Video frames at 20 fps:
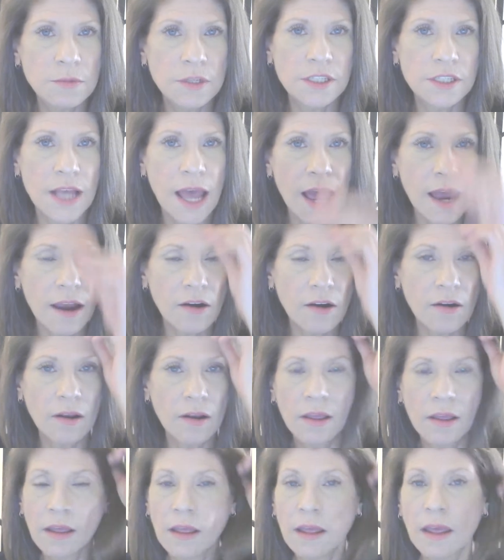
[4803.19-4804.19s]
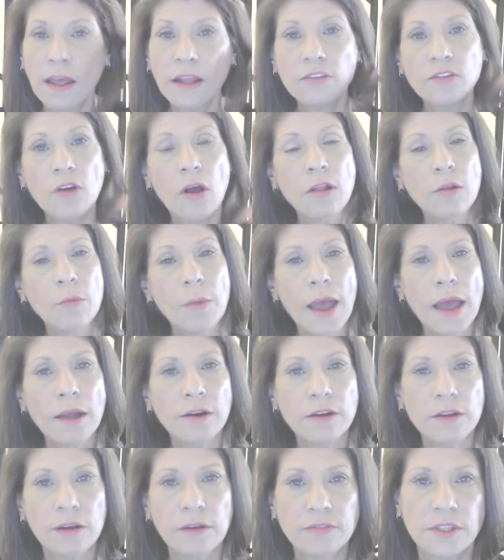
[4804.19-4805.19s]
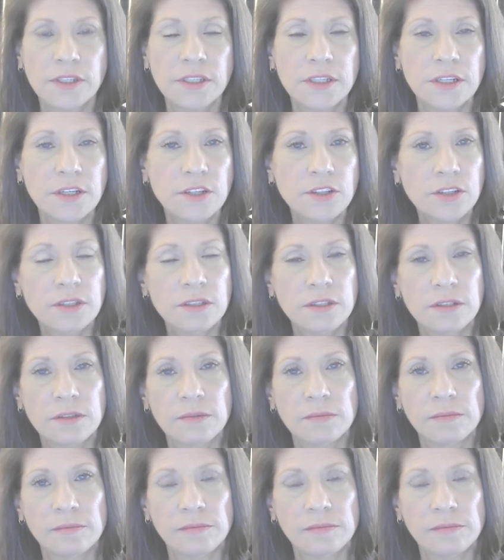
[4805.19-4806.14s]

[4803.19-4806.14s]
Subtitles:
desire, it's all about tough decisions.